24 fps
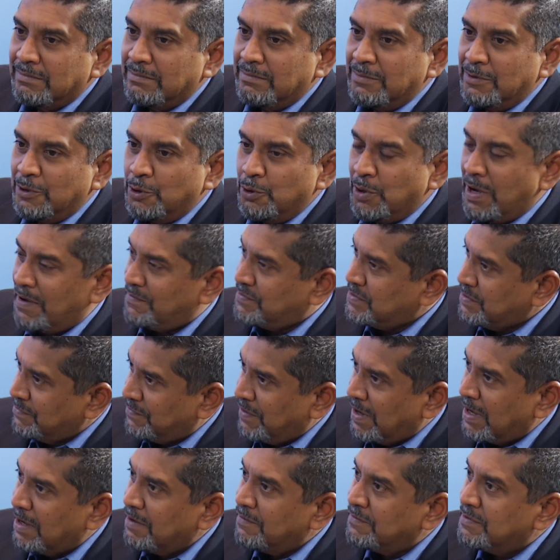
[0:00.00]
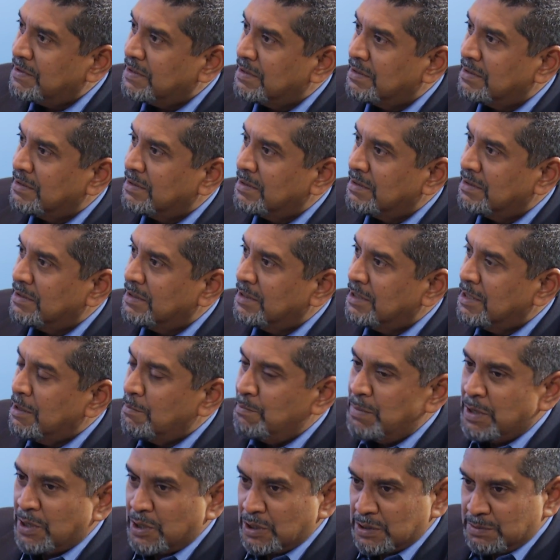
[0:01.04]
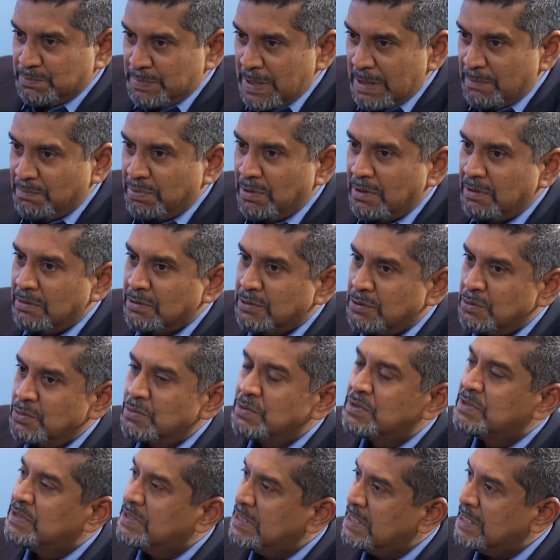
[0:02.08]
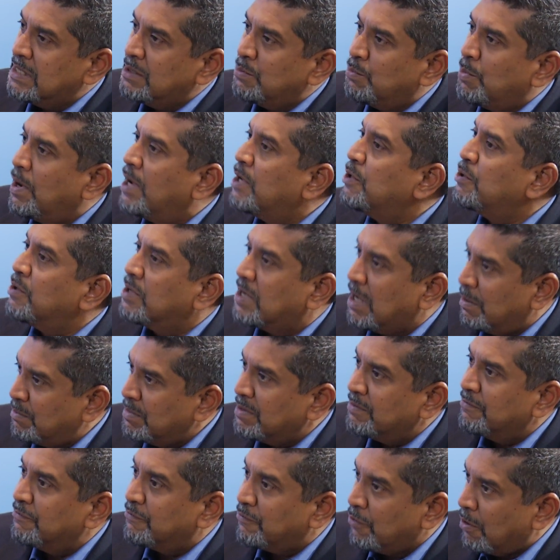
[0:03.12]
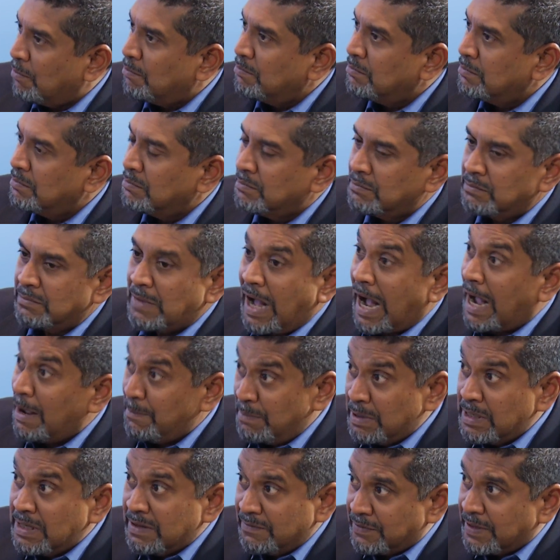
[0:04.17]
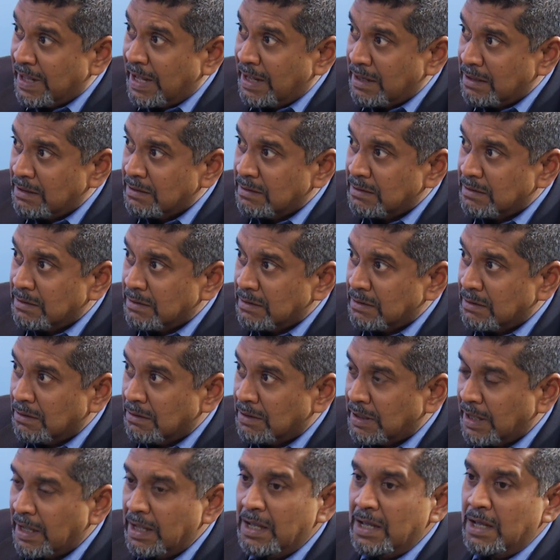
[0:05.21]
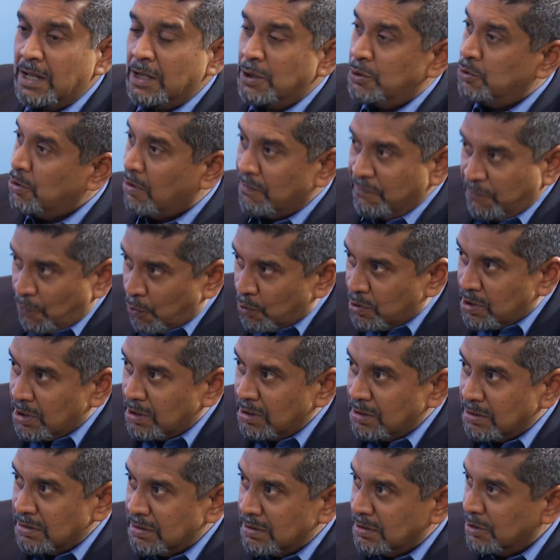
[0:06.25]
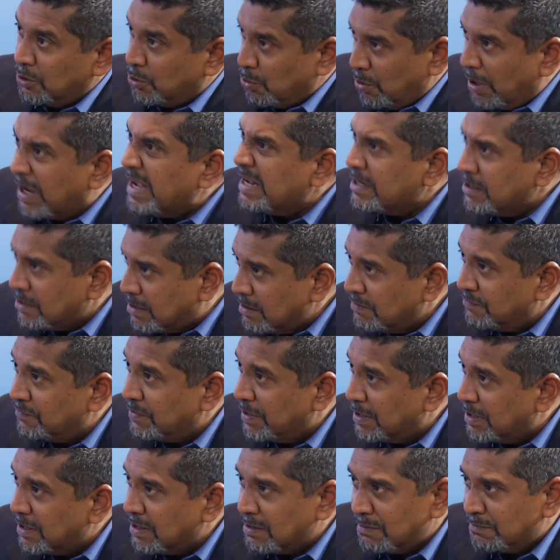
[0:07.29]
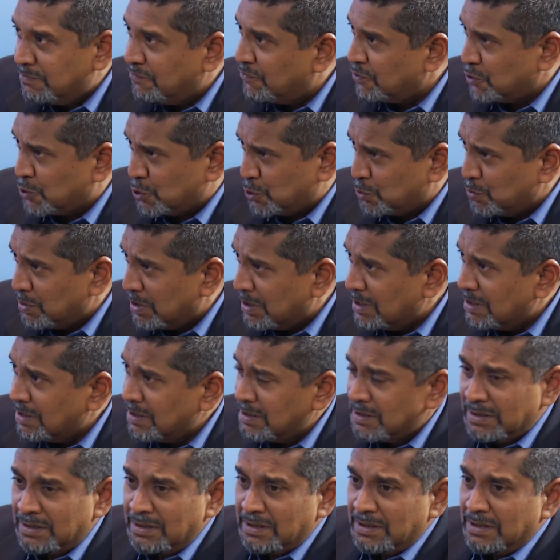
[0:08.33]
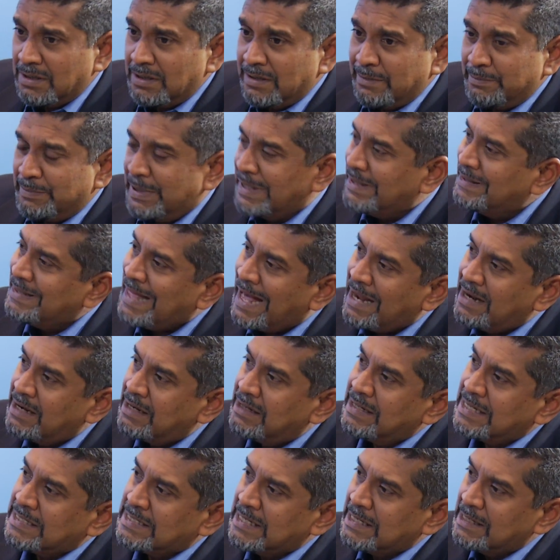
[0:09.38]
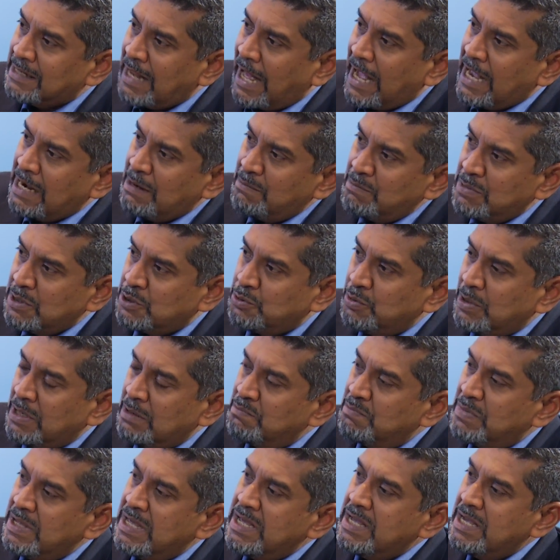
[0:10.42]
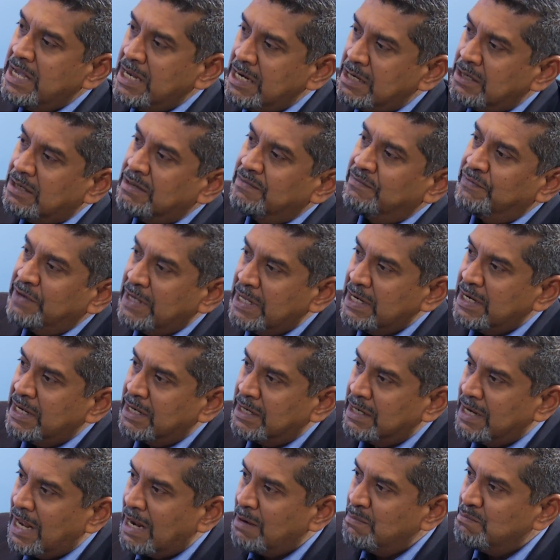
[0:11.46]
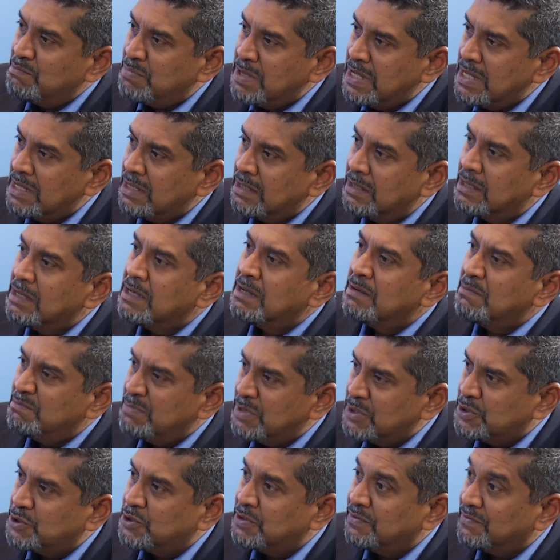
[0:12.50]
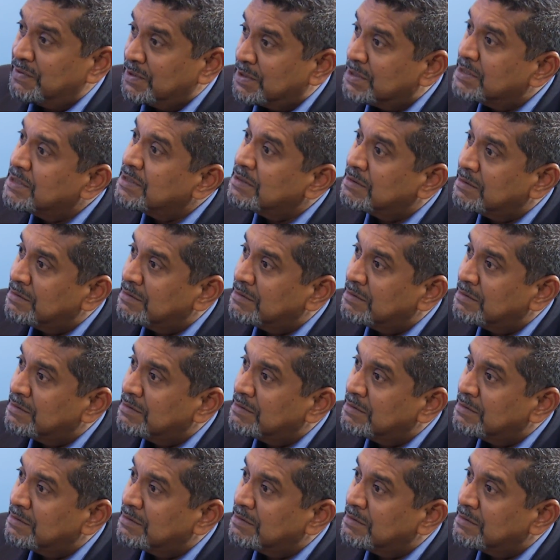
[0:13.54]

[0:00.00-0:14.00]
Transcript: you have survived because people do see where you're coming from. I believe that, okay? You're vocal, you're inconvenient for sure, but there's a line between being inconvenient and being mischievous.